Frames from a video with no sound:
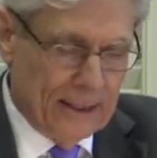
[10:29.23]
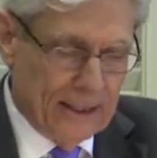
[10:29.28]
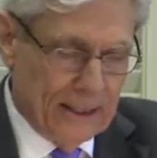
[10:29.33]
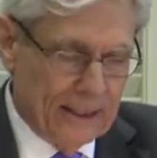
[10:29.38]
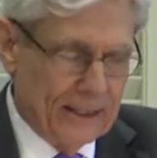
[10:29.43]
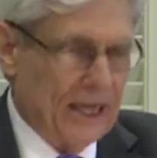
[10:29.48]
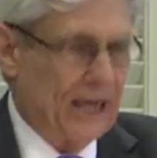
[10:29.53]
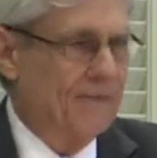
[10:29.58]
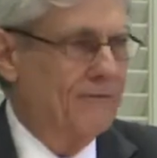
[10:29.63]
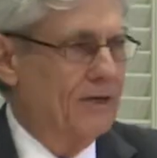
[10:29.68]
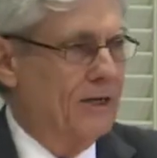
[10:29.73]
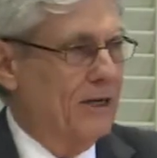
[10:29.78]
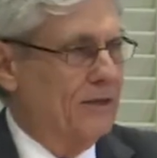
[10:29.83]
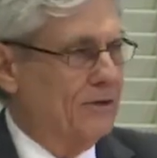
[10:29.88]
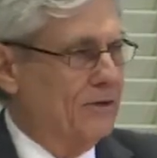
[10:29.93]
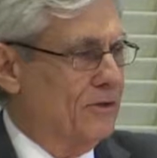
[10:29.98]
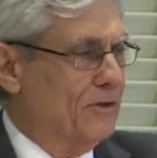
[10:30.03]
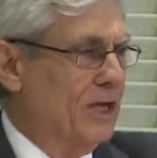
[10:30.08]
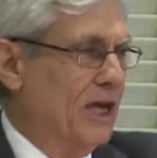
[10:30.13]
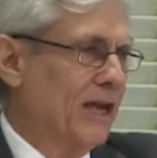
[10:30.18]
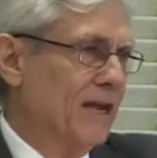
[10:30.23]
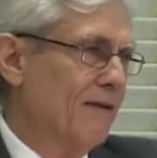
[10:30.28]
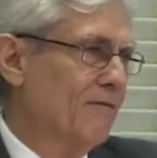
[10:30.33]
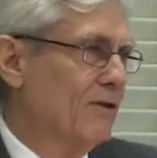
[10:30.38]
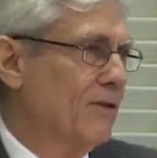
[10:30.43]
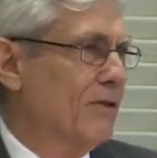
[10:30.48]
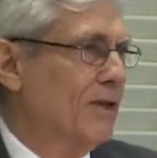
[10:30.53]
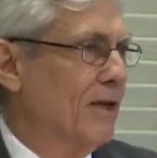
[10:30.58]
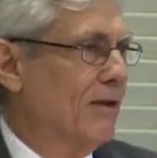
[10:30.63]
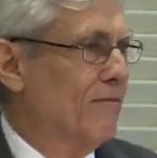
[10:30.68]
and David doesn't say
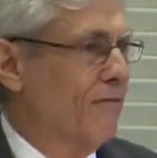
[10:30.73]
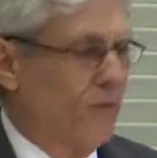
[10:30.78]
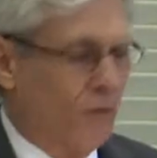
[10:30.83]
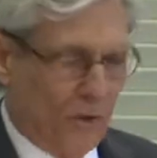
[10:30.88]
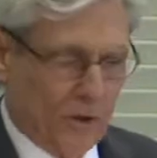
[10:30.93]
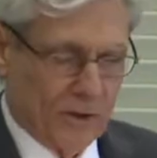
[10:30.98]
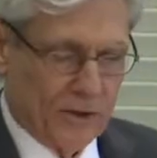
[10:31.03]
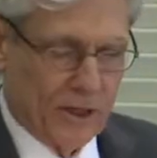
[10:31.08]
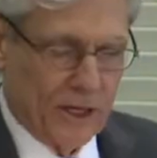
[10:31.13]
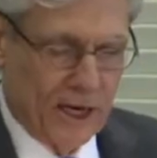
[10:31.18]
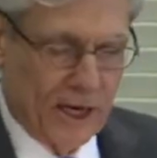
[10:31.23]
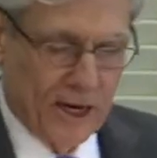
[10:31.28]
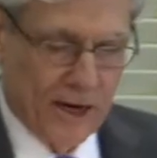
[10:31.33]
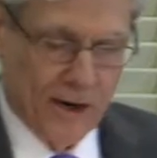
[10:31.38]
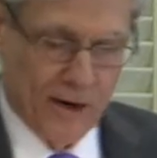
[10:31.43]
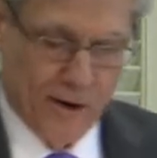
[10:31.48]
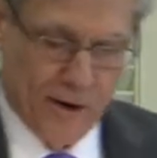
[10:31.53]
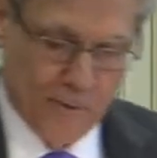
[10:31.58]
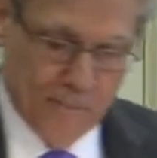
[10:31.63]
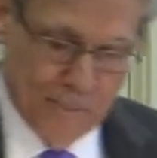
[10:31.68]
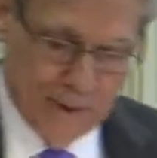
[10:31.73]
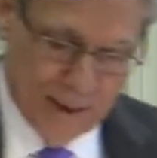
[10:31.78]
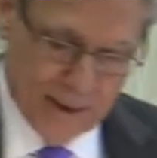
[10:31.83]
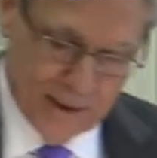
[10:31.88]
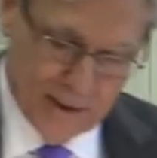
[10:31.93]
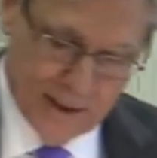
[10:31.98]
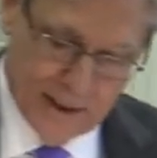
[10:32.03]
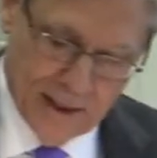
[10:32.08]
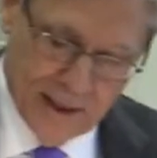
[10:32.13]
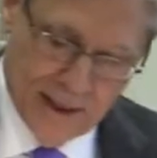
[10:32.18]
everything for us here,
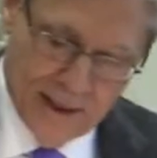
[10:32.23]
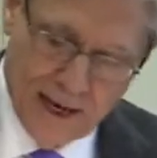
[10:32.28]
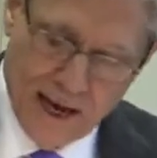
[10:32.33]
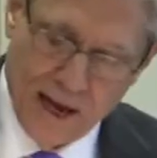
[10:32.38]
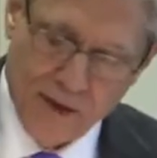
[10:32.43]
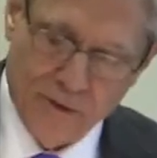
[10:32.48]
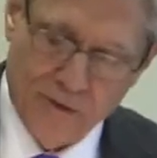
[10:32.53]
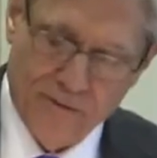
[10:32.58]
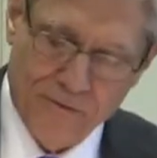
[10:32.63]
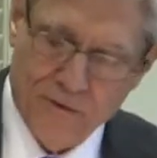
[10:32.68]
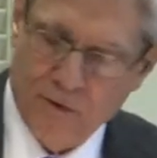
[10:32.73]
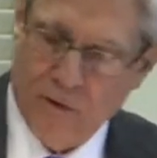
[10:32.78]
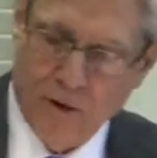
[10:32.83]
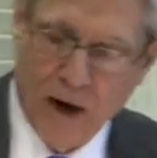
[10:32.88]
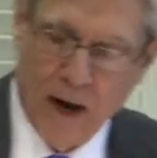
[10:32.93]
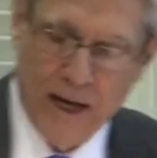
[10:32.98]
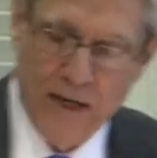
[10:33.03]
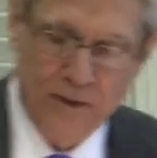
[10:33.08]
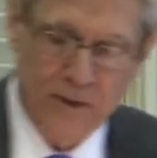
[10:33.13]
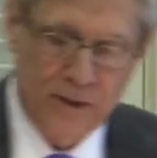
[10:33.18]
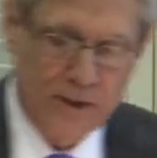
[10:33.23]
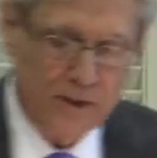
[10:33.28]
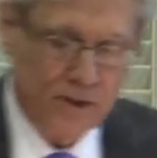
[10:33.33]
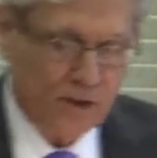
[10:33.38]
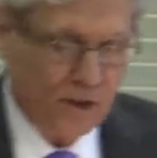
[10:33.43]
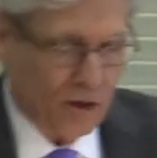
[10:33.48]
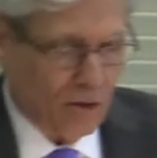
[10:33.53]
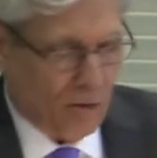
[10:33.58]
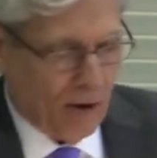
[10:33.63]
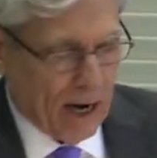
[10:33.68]
but the death of Christ
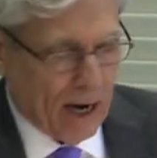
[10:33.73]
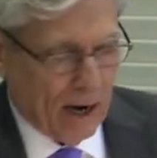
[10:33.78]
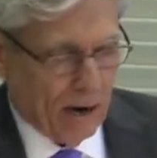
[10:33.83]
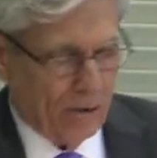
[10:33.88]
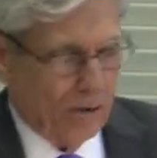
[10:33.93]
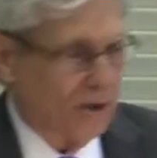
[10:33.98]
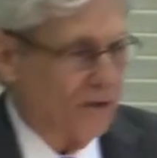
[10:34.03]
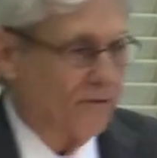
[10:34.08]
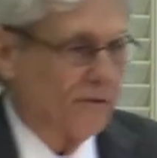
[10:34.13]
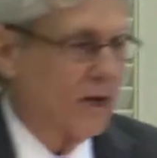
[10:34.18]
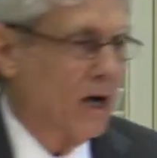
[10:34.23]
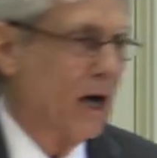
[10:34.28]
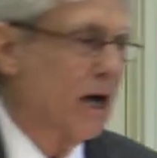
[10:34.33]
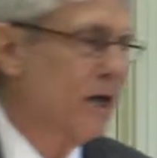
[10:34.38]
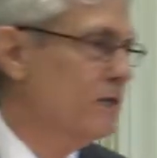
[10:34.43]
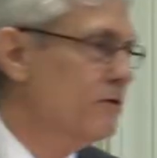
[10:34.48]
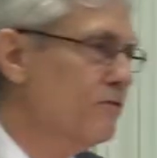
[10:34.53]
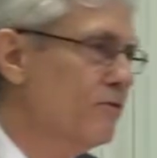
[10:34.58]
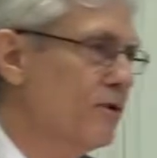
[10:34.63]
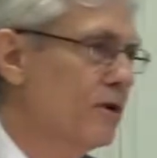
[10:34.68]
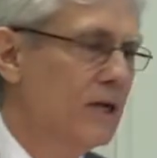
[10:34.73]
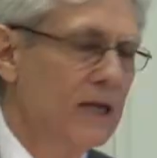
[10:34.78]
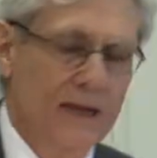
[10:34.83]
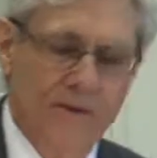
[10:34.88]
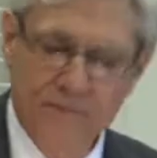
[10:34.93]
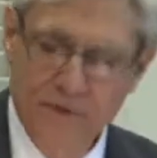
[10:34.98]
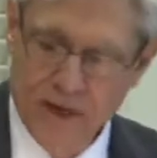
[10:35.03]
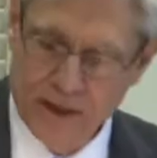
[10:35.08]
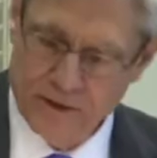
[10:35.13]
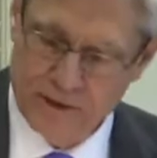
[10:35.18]
is the ground of God's
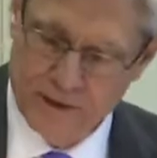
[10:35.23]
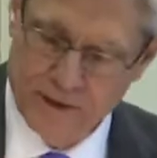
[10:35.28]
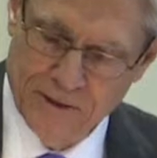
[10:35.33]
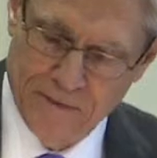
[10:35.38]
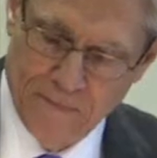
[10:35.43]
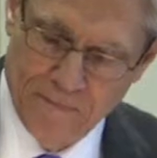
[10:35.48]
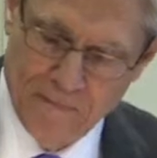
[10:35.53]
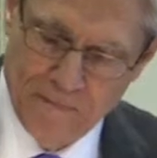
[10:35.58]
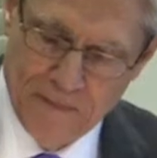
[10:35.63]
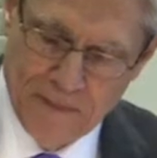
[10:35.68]
forgiveness.